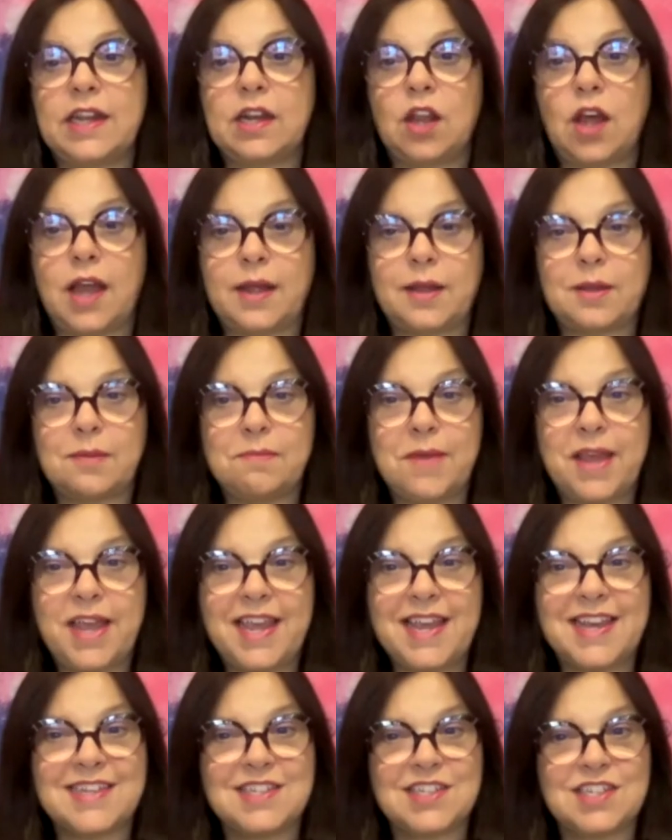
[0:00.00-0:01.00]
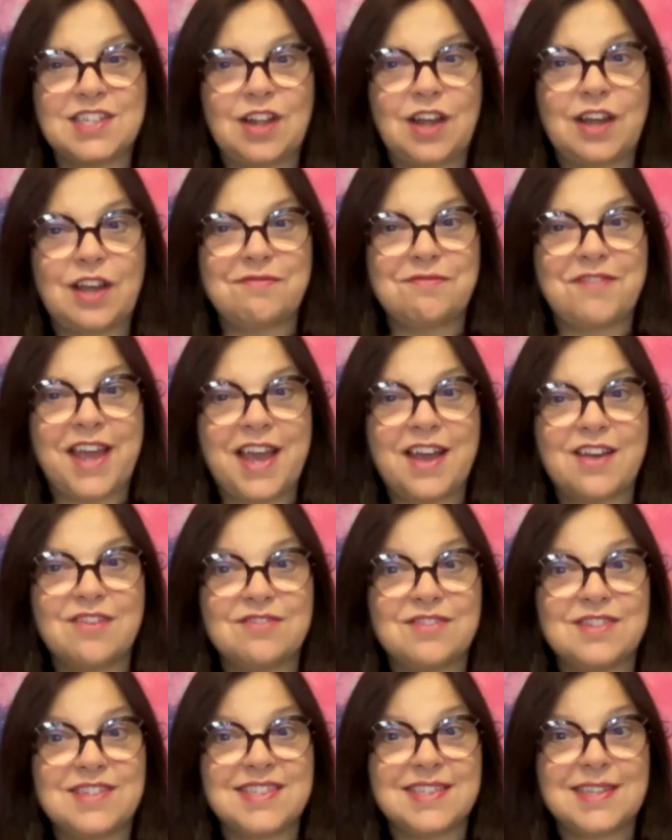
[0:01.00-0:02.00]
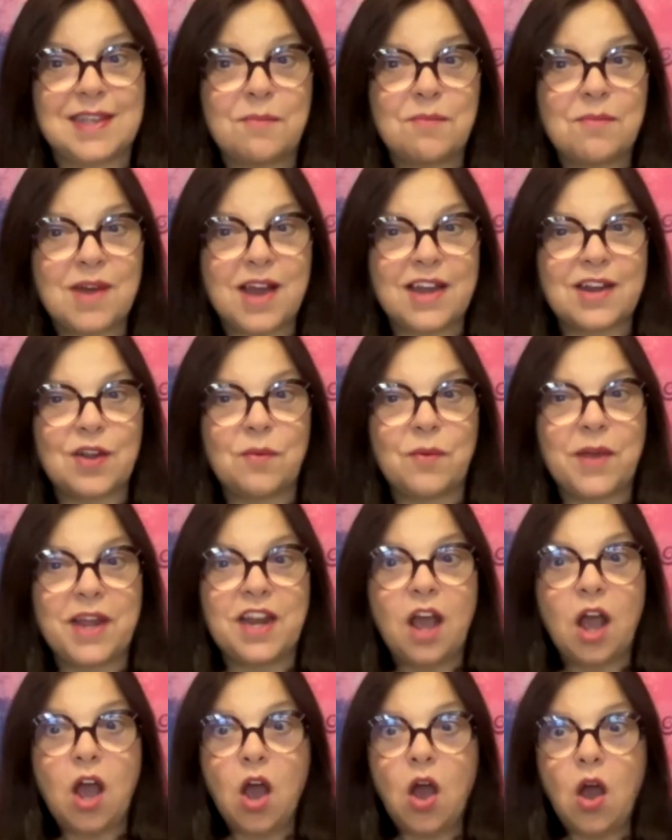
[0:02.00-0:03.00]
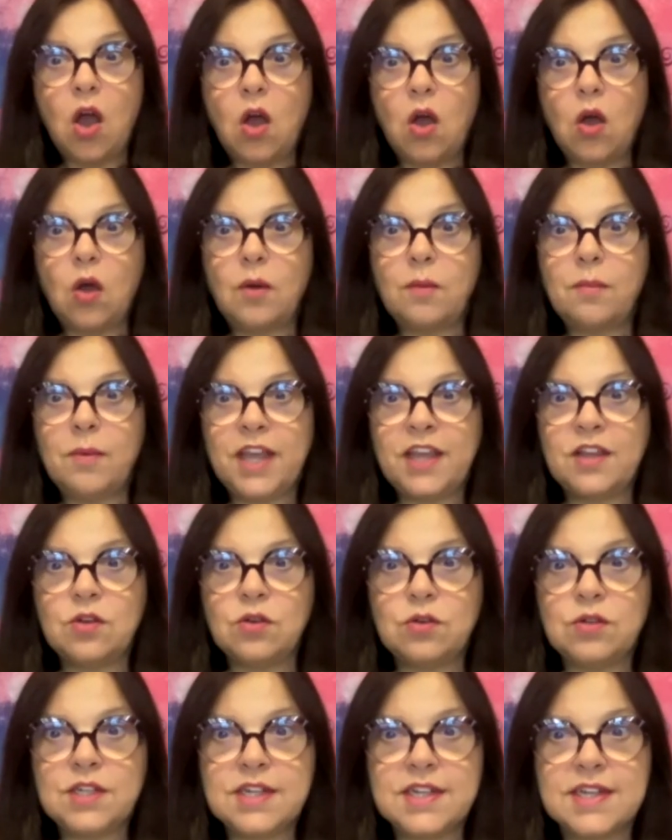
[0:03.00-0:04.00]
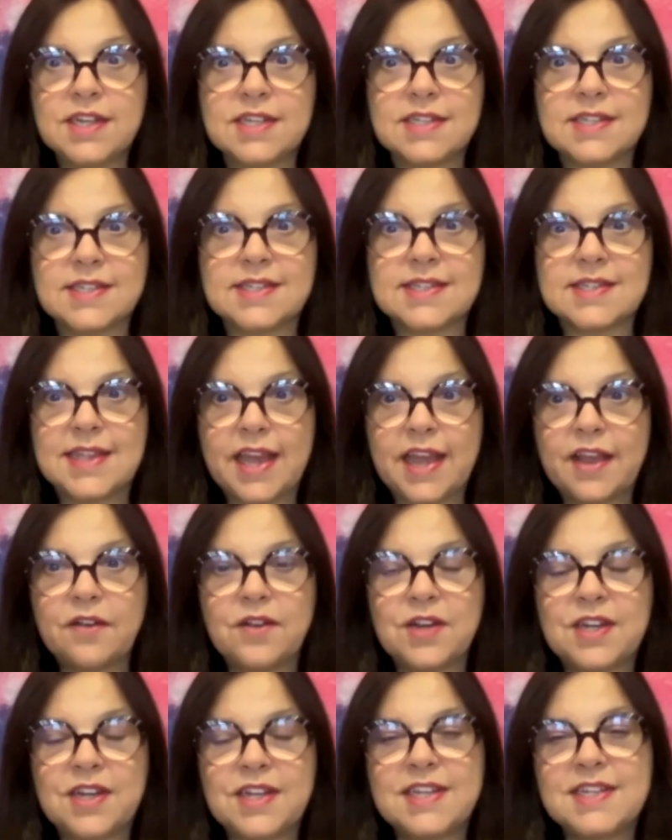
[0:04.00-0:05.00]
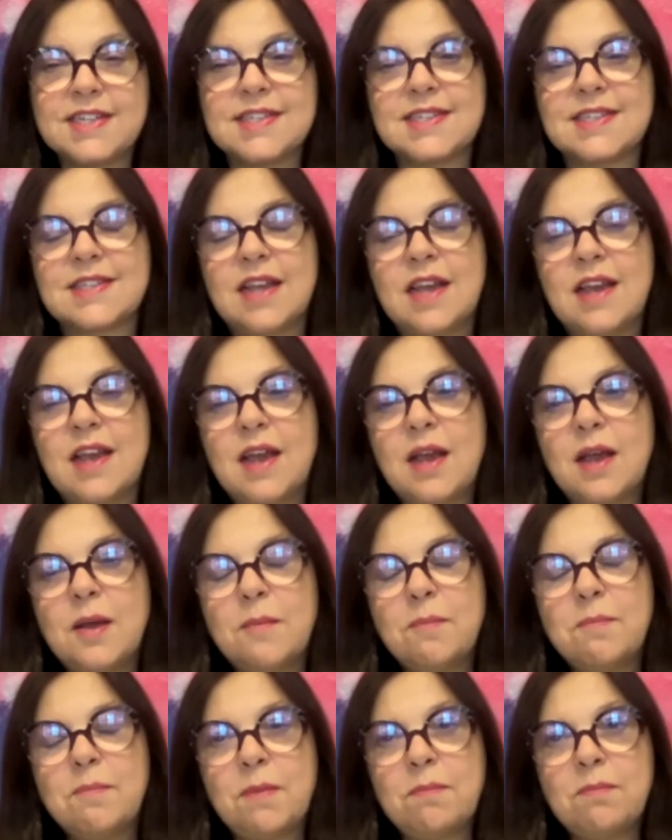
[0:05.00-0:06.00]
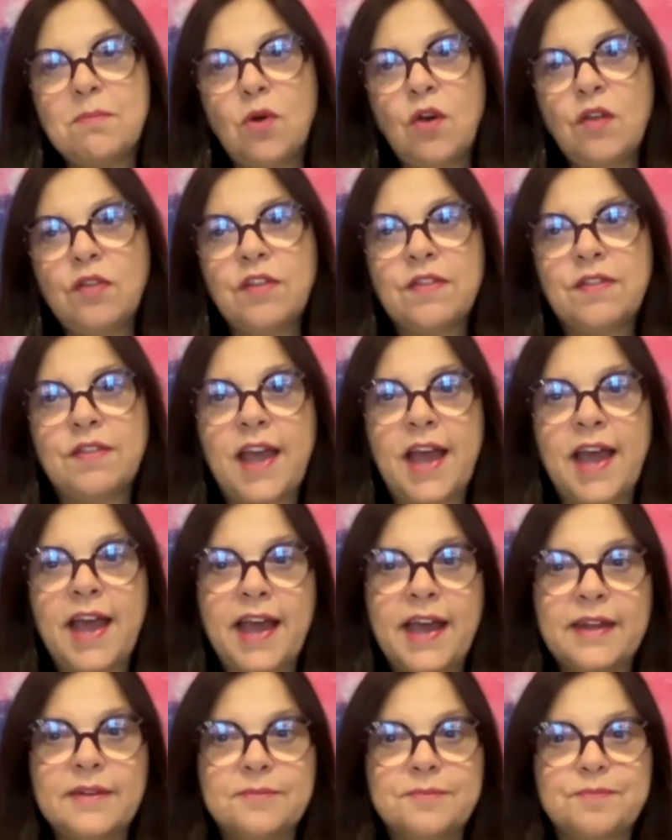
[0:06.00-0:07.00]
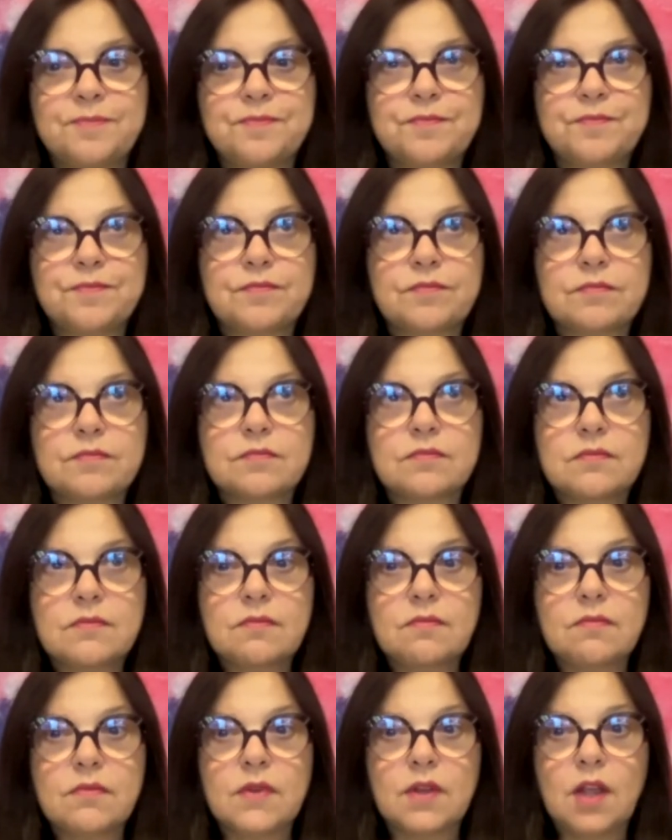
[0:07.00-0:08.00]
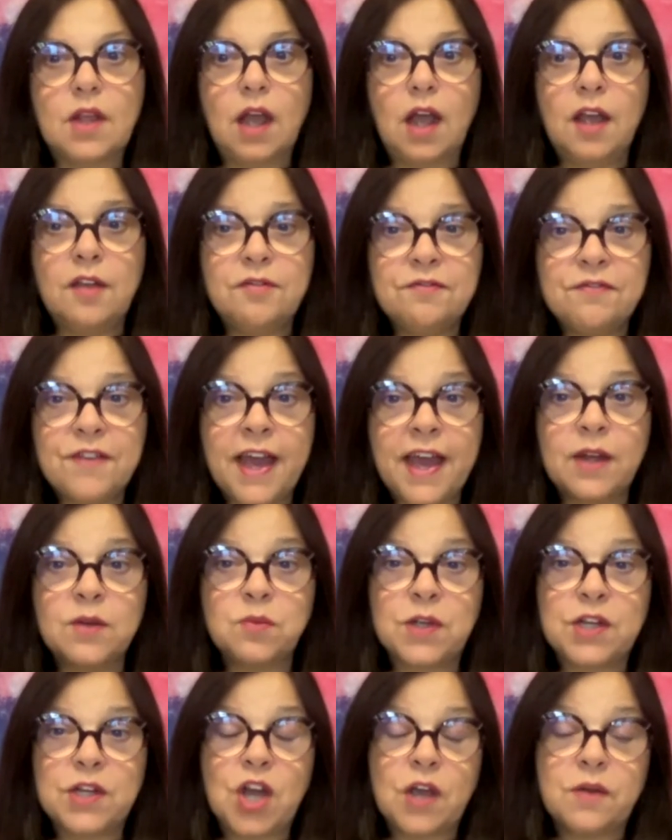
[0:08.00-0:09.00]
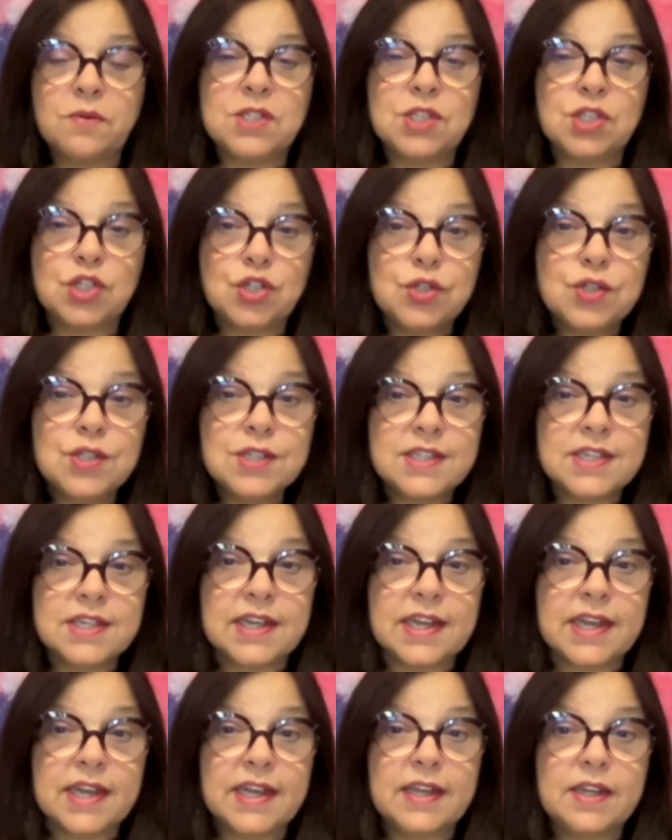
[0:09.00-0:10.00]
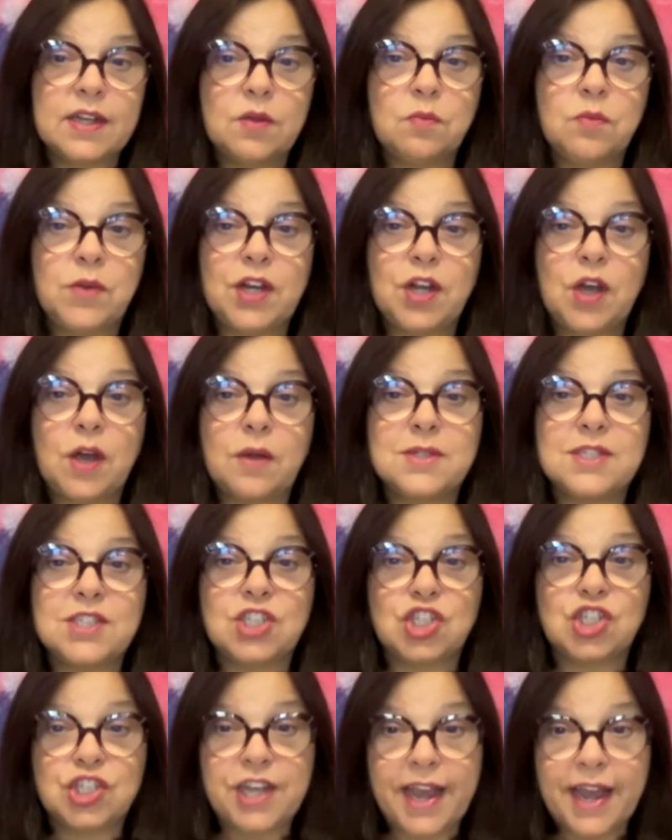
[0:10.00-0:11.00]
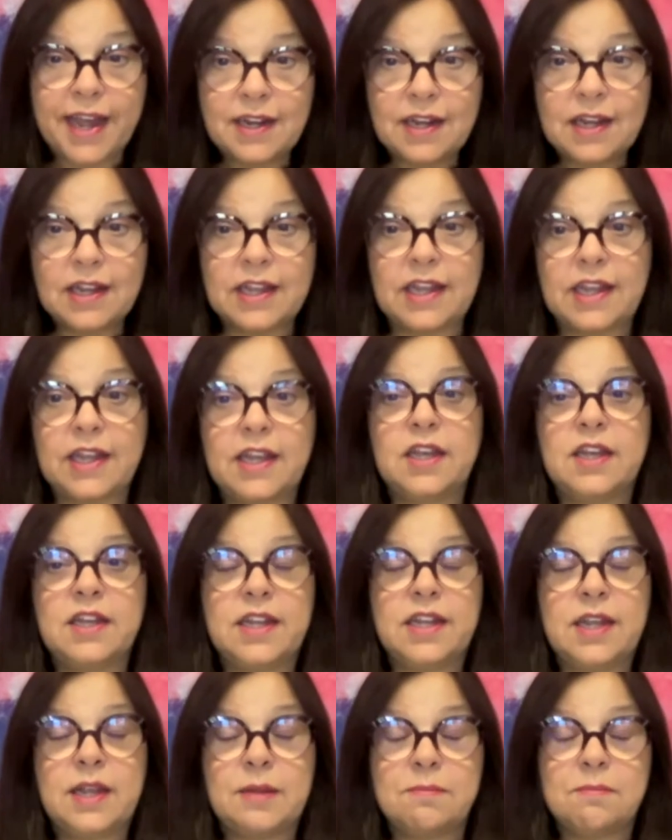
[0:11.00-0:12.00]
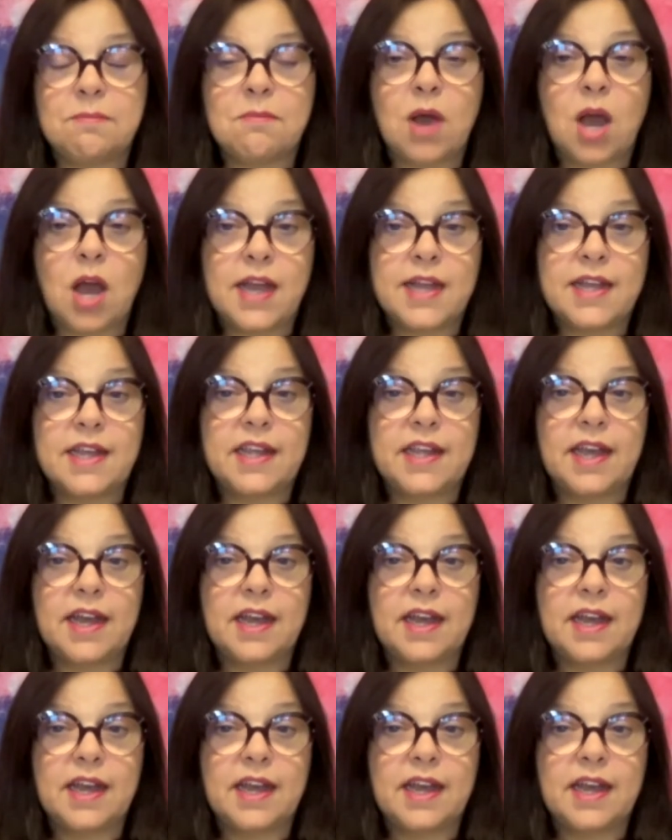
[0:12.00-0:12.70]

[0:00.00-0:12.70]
like me until I found someone. I went, oh my goodness, there it is. But more than that, I found when I was using it, when I was channeling it in my